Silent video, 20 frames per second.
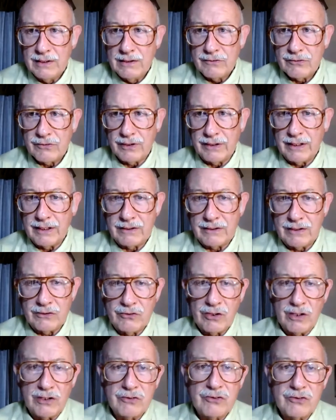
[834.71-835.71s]
so that the
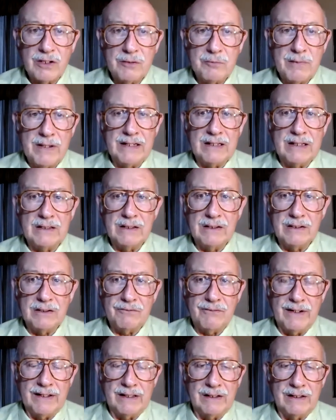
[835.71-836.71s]
judge can make the
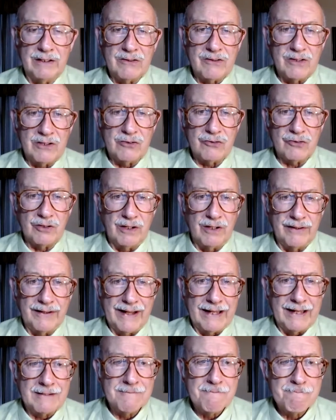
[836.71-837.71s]
final decision on that.